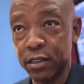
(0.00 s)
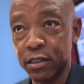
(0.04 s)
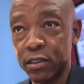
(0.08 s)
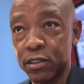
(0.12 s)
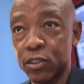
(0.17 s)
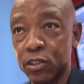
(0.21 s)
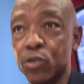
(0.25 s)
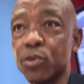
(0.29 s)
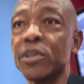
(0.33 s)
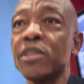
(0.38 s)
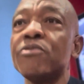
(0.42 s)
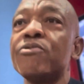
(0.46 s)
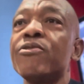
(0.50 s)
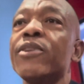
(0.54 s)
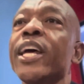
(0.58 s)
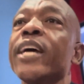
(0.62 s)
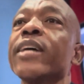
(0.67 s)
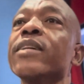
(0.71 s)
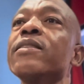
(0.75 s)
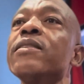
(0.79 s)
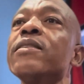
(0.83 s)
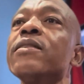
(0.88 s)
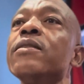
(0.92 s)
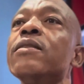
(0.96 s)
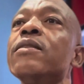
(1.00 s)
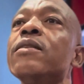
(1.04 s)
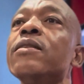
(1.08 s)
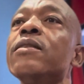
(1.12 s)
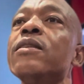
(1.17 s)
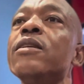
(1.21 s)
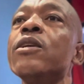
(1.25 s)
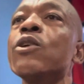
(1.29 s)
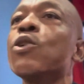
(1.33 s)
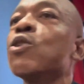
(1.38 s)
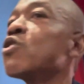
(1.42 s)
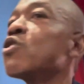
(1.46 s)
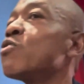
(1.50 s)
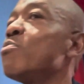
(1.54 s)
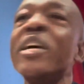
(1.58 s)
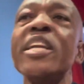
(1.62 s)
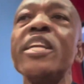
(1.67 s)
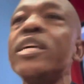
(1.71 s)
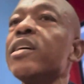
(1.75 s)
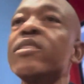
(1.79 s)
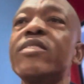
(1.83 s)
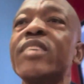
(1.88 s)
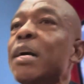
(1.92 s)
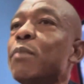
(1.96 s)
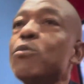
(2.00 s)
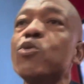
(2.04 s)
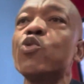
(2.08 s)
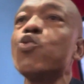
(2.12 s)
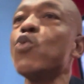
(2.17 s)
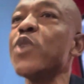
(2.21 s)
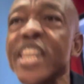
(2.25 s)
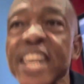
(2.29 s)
to reflect. Because many a times we